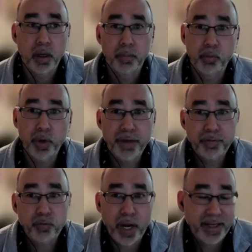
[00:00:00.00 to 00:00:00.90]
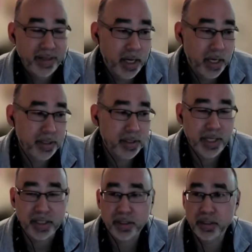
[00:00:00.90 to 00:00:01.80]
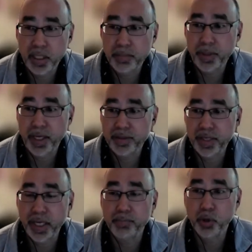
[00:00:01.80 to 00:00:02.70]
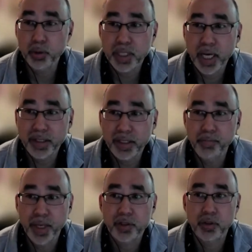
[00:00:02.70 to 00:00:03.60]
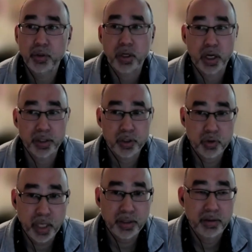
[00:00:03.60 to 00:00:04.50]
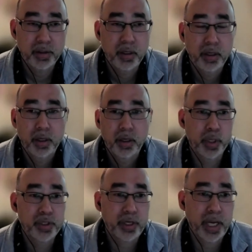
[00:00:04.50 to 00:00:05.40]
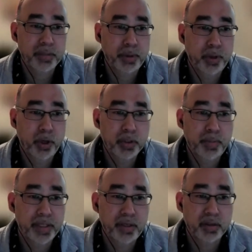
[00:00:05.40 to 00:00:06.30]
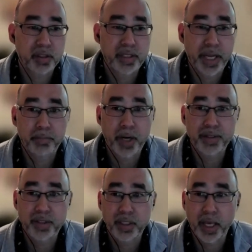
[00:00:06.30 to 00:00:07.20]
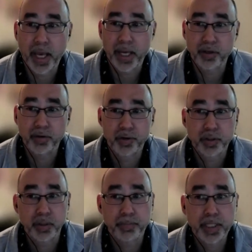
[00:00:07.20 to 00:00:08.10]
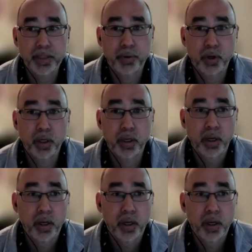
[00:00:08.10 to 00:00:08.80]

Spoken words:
But we have recognized that sleep is a multidimensional construct, which, as proposed by Dr. Dan Bicey at University of Pittsburgh,